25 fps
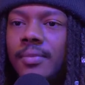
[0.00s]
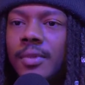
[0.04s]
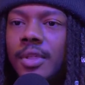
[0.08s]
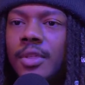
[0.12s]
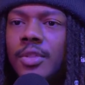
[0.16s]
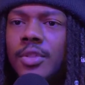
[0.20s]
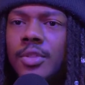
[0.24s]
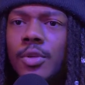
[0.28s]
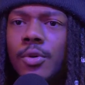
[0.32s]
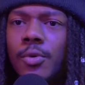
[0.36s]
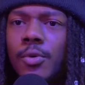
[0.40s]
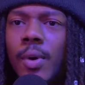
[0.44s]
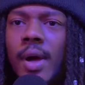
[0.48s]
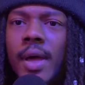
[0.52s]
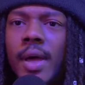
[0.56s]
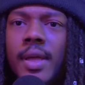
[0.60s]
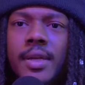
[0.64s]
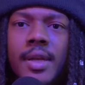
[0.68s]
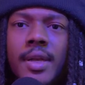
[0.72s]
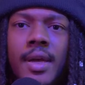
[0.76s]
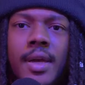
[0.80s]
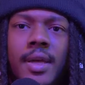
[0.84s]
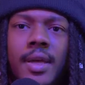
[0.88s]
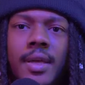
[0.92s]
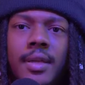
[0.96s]
so why
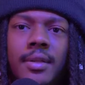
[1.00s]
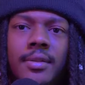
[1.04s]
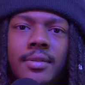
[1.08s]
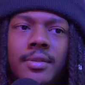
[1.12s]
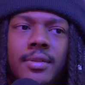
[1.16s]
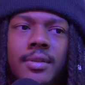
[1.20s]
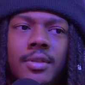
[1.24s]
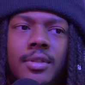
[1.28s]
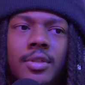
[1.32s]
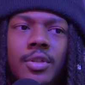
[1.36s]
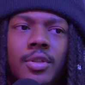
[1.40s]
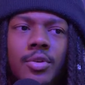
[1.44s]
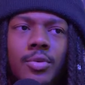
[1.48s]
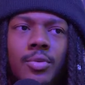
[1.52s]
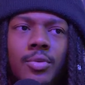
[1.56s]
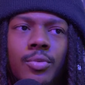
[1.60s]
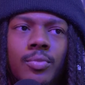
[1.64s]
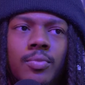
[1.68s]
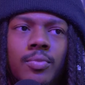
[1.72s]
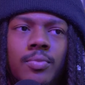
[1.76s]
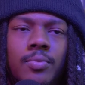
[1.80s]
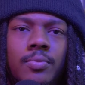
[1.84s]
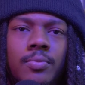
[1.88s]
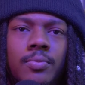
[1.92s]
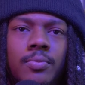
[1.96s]
not, you know,
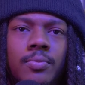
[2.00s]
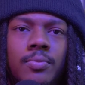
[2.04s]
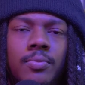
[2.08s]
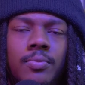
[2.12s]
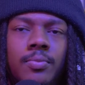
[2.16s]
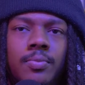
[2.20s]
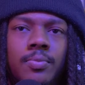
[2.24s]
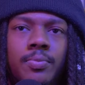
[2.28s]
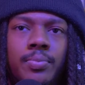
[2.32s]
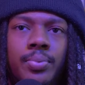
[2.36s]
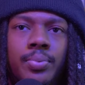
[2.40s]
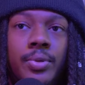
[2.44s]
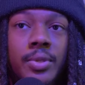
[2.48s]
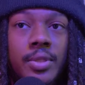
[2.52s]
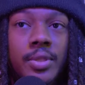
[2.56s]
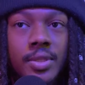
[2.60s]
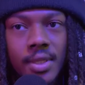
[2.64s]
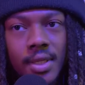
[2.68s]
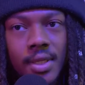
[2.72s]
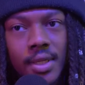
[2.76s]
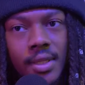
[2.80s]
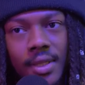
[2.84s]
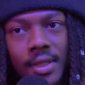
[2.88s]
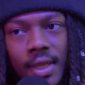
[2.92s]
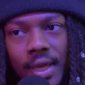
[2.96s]

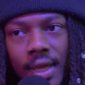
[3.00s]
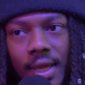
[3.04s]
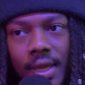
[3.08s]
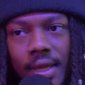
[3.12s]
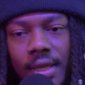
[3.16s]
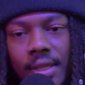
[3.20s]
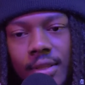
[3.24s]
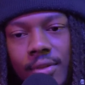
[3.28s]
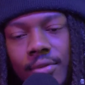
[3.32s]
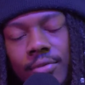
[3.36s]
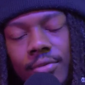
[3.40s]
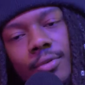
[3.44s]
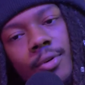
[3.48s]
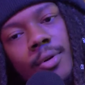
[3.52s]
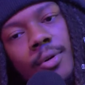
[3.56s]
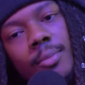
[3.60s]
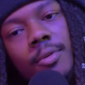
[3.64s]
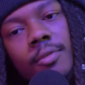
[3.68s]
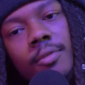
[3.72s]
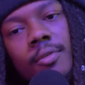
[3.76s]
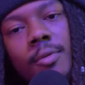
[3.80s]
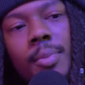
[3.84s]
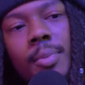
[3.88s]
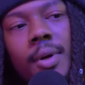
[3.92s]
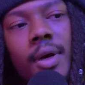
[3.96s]
present that in the form
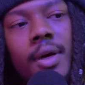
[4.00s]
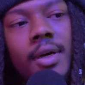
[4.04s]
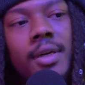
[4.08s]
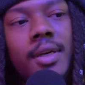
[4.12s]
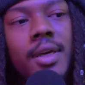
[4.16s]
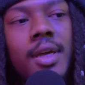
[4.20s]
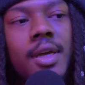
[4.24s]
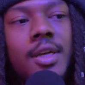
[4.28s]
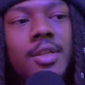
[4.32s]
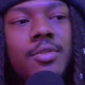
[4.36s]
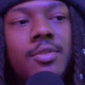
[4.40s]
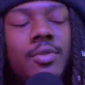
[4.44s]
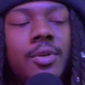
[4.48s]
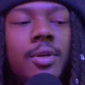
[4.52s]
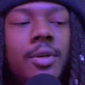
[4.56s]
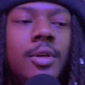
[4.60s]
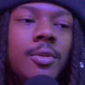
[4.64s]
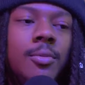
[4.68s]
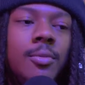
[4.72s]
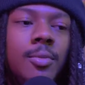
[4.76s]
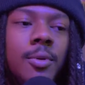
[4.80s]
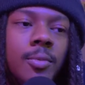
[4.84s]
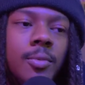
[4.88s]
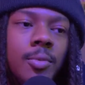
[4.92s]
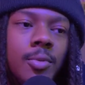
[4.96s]
of a podcast for
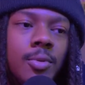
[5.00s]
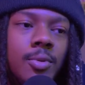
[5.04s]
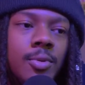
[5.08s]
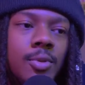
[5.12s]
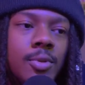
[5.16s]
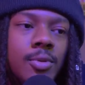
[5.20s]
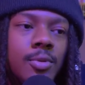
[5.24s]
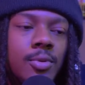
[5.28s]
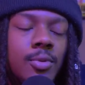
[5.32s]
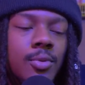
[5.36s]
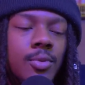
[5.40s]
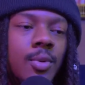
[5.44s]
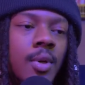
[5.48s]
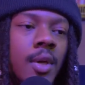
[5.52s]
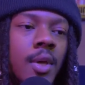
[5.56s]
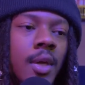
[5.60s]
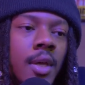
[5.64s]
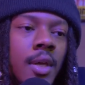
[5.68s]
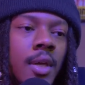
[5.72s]
other people to